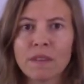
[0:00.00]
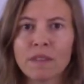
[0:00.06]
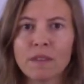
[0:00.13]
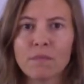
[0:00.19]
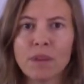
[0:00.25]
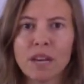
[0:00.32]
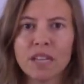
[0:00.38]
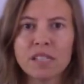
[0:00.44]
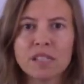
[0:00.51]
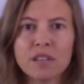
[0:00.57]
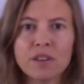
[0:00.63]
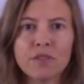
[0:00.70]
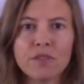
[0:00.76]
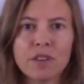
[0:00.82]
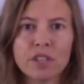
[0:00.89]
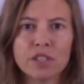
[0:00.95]
The best
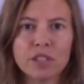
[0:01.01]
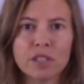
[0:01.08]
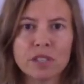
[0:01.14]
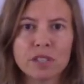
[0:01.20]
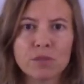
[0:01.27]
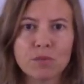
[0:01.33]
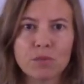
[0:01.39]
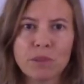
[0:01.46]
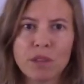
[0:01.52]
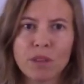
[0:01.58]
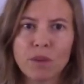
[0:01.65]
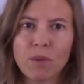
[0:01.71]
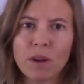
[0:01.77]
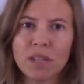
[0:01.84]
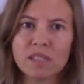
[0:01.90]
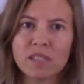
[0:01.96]
interventions will be the
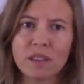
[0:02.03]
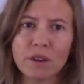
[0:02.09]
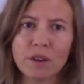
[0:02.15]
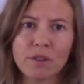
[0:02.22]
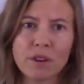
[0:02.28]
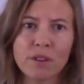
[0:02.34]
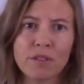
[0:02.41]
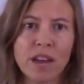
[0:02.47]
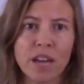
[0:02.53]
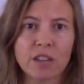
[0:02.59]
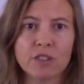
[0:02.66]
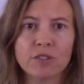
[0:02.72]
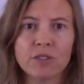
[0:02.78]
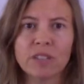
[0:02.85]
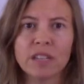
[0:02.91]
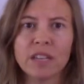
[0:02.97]
ones that grow
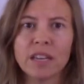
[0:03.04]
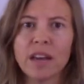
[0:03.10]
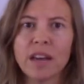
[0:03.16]
naturally